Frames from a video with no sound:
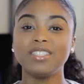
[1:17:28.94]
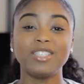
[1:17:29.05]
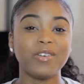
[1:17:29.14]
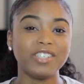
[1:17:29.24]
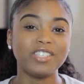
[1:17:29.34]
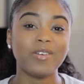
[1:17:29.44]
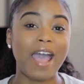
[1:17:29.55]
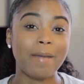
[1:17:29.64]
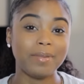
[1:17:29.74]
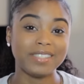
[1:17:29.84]
So it just so
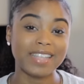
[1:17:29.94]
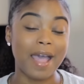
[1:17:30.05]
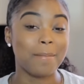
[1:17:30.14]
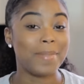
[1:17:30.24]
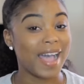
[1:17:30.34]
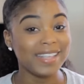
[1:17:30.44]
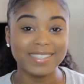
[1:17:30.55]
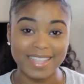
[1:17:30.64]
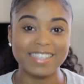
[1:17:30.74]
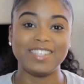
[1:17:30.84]
happens that my
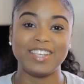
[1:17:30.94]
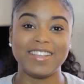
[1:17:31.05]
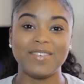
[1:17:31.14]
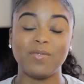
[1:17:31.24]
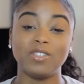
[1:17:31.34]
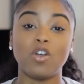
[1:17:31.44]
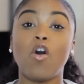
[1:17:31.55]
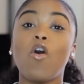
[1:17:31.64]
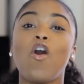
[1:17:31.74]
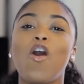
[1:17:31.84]
station was
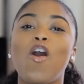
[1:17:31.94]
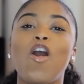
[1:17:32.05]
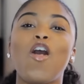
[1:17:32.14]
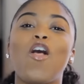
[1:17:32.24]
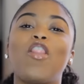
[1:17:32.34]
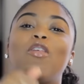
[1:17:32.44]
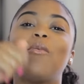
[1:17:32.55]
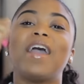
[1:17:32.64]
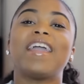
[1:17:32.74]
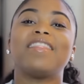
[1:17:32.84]
all the
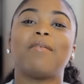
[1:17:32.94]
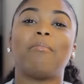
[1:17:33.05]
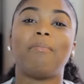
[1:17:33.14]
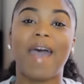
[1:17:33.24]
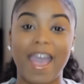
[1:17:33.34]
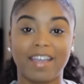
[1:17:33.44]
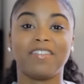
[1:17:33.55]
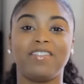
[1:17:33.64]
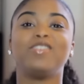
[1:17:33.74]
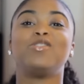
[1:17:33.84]
way in the back
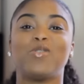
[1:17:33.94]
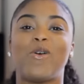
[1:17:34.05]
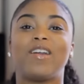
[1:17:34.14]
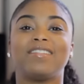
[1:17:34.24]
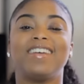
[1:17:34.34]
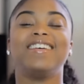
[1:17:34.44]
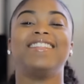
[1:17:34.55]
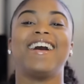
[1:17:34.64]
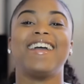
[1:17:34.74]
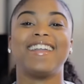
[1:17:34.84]
of the store.
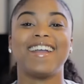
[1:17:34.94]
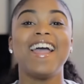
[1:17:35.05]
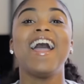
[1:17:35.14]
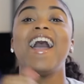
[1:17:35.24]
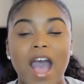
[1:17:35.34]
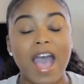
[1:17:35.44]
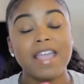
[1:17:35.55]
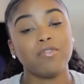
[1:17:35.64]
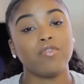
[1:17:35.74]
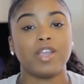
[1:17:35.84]
Like,
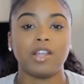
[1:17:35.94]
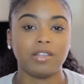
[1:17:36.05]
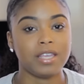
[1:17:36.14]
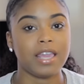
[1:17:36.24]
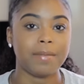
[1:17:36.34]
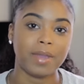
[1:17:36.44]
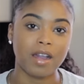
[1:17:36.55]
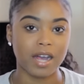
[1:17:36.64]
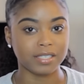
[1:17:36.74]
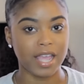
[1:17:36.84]
I rarely came in
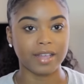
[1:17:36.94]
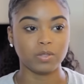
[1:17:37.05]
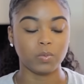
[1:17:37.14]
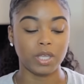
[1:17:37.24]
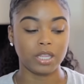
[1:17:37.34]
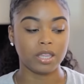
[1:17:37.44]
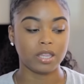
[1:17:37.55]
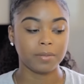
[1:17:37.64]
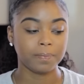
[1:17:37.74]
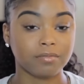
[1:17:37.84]
contact with